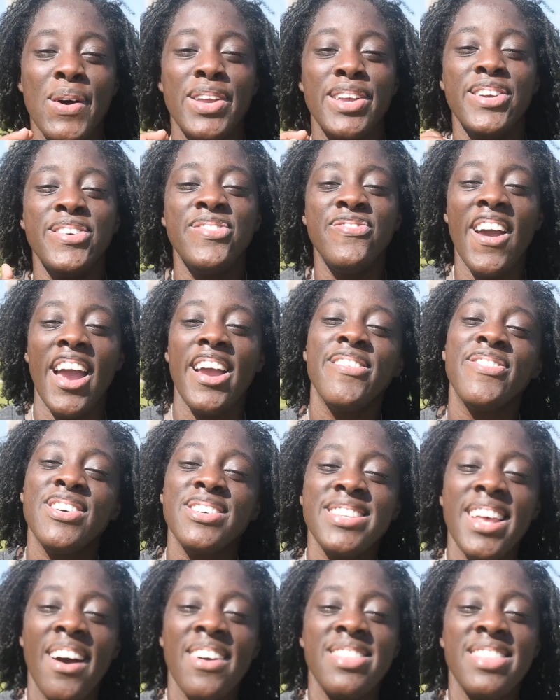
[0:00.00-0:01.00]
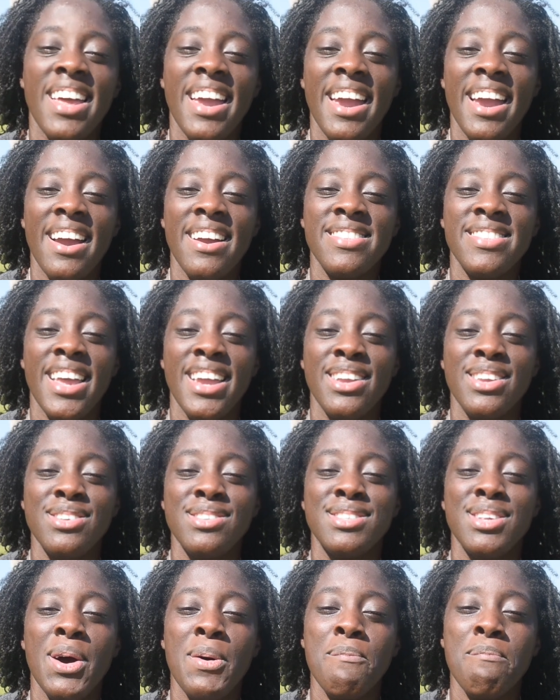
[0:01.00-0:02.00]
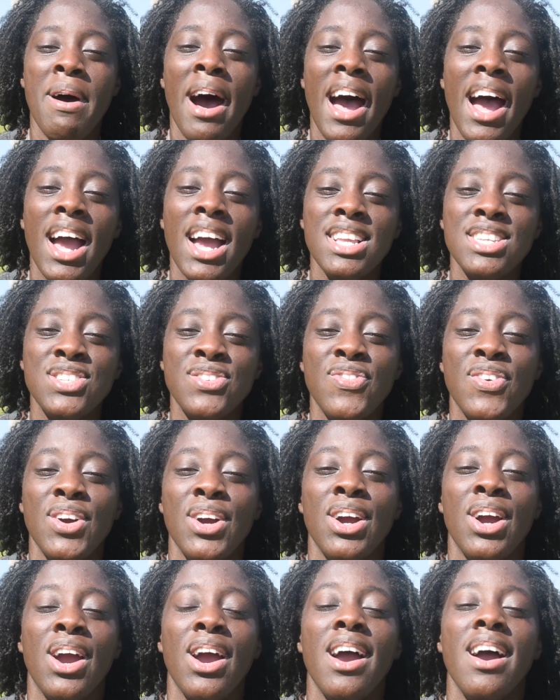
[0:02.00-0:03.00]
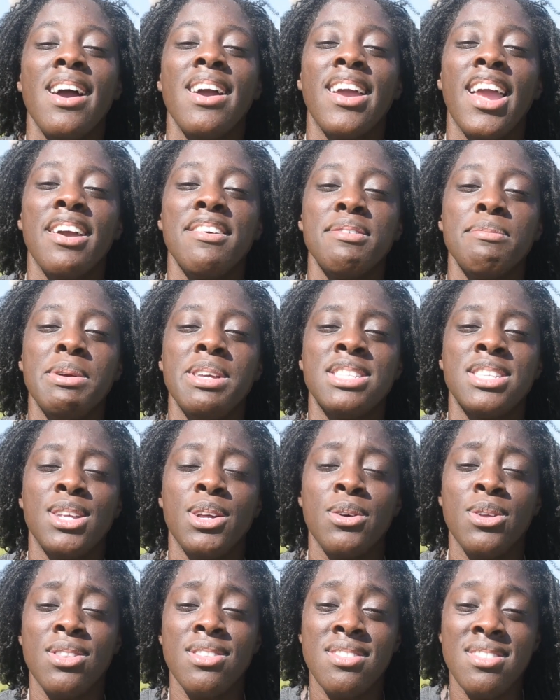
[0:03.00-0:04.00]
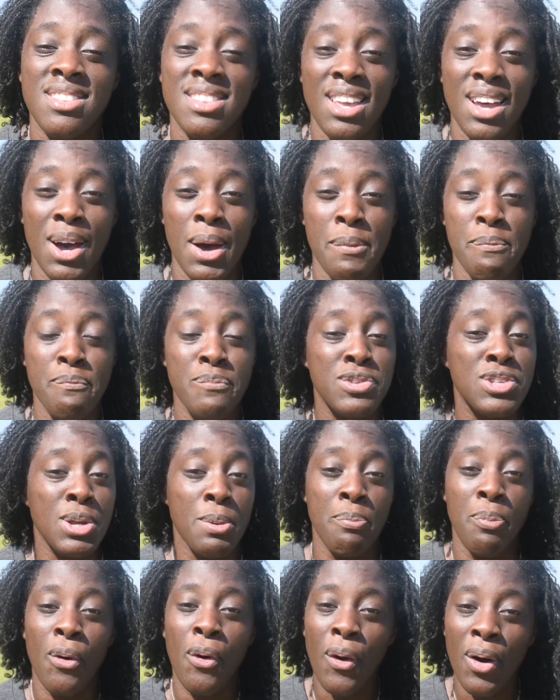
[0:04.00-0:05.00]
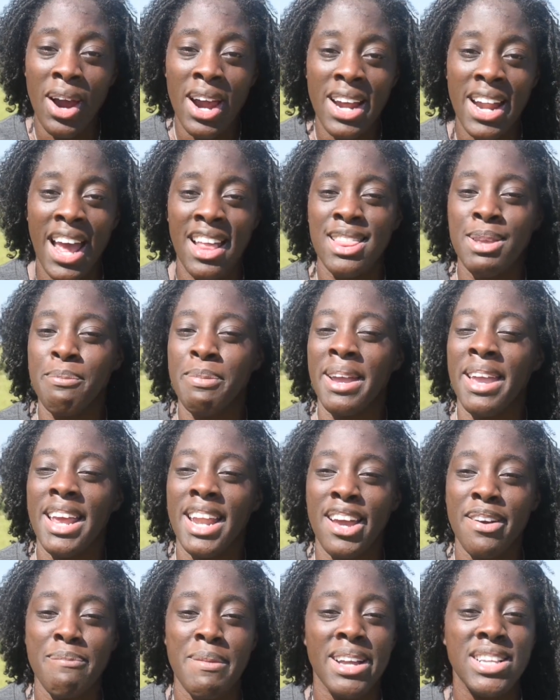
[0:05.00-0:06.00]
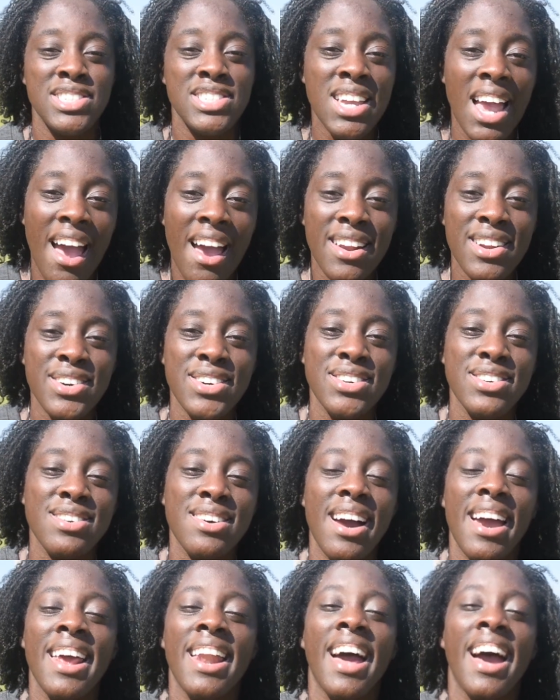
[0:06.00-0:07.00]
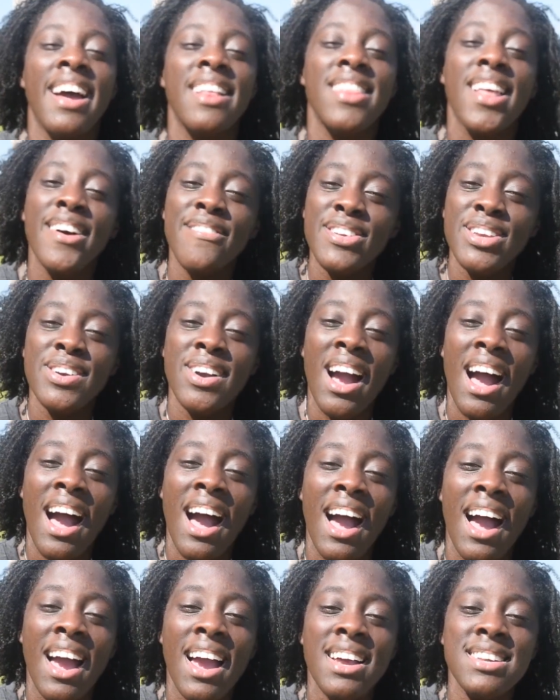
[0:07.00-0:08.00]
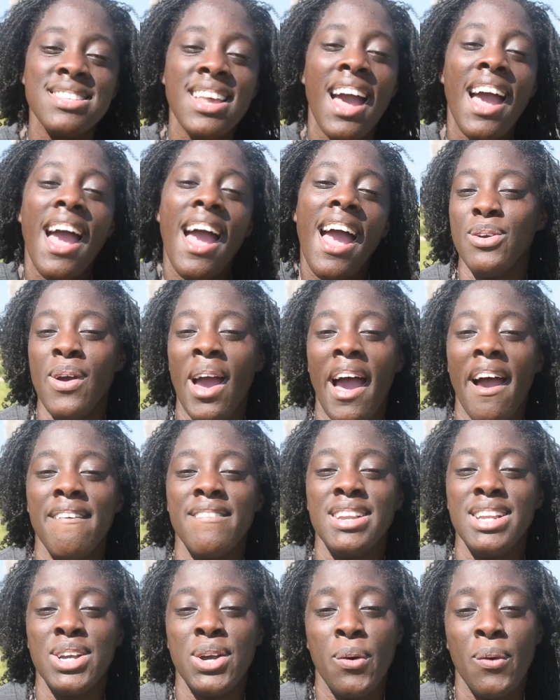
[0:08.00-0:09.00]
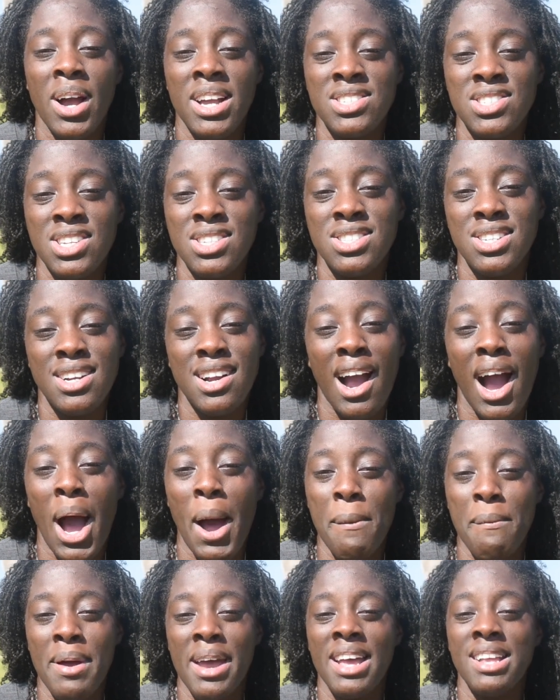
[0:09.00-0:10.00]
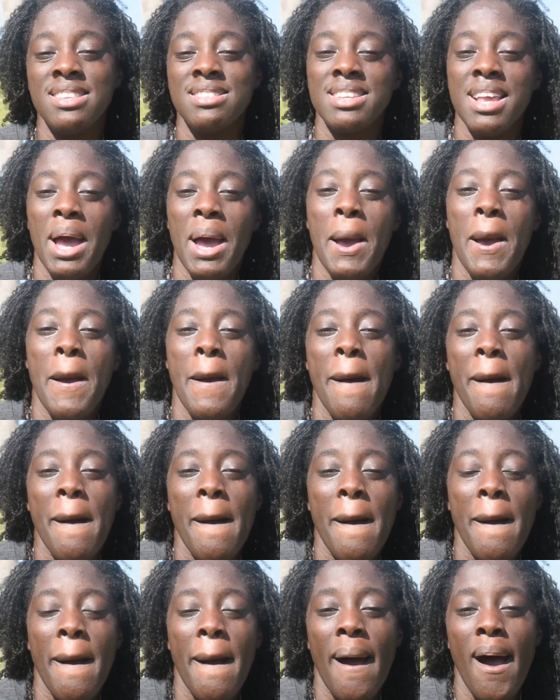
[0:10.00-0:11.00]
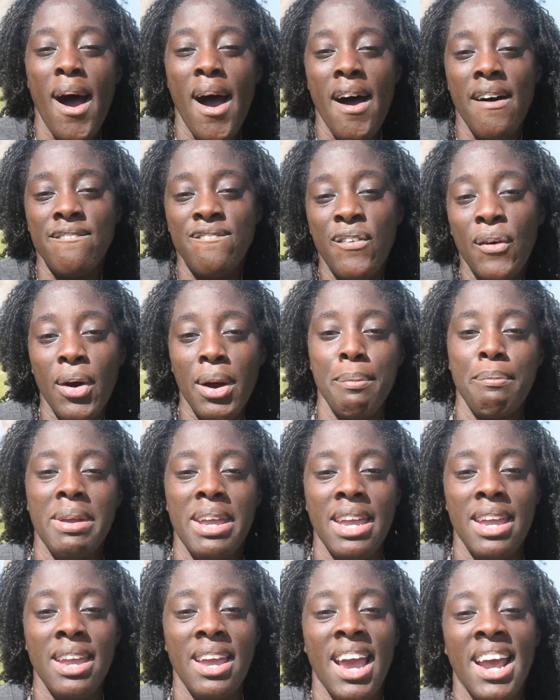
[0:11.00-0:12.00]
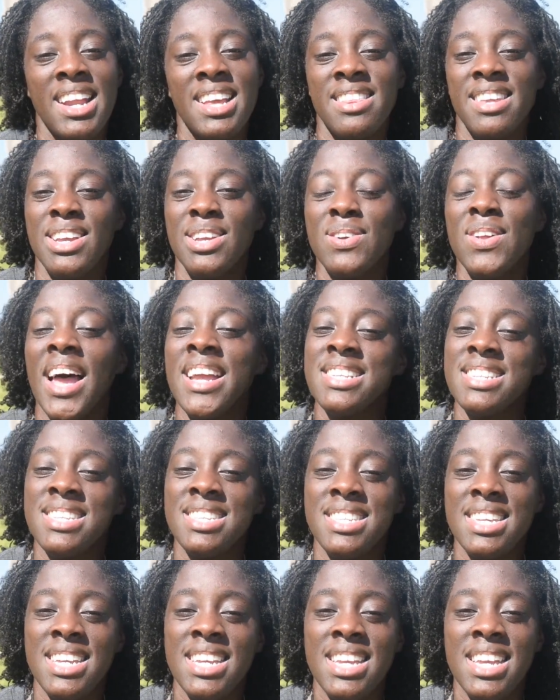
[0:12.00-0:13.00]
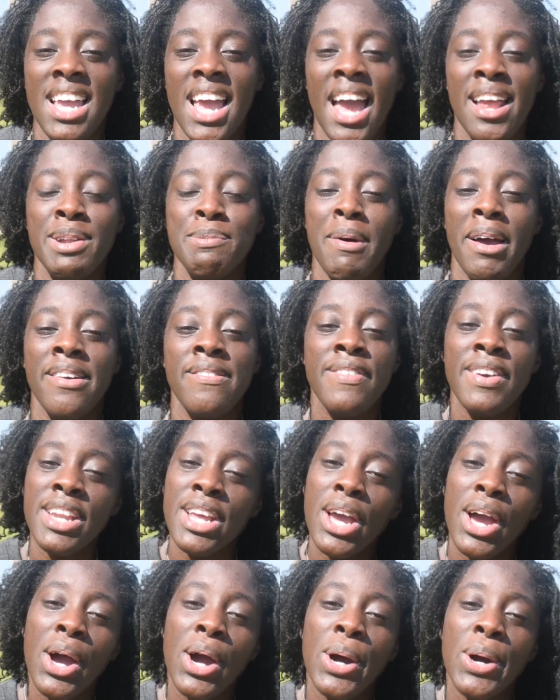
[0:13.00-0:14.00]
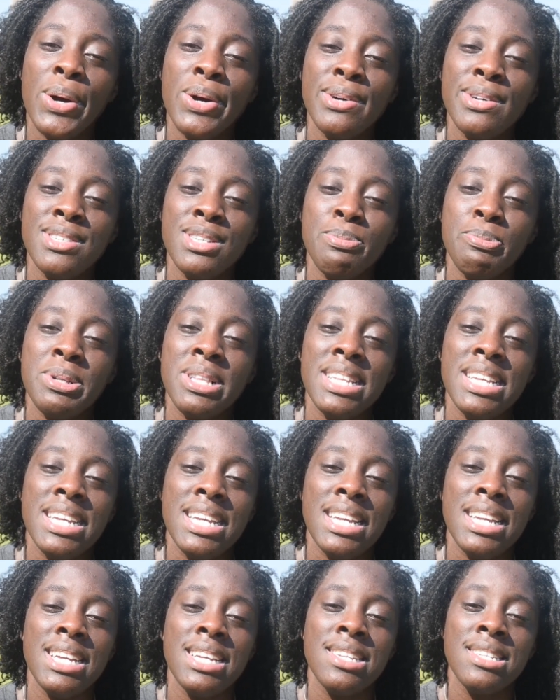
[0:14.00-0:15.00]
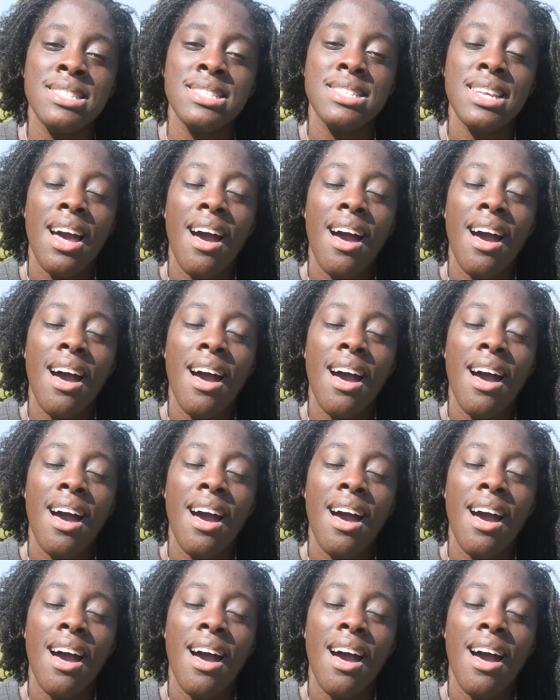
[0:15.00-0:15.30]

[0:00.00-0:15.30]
So you faithfuls out there, thank you so much for giving me the, the support at the beginning of my channel and I love you guys. If you have any questions or comments, um, for me, anything you like to see in my videos, please